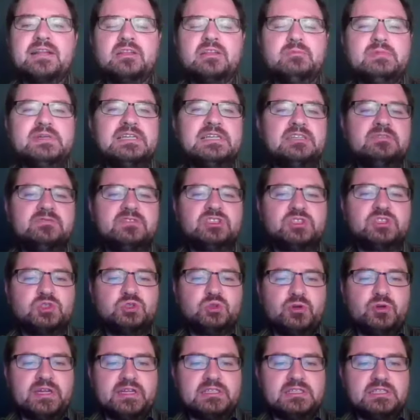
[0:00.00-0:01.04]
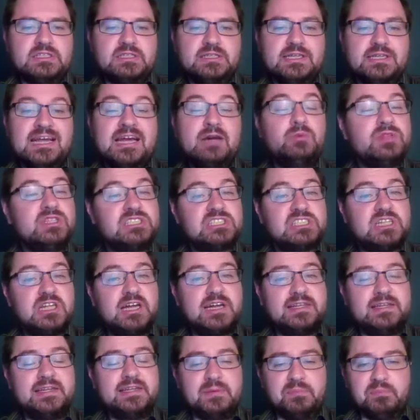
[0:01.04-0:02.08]
down the middle of the street, now with a
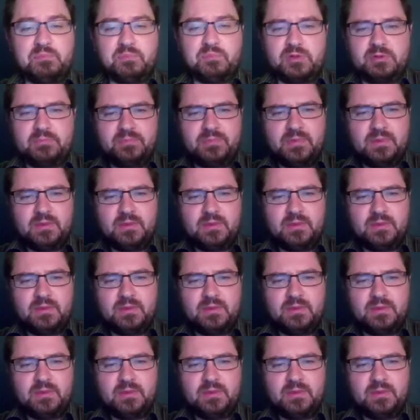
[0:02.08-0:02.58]
slight limp.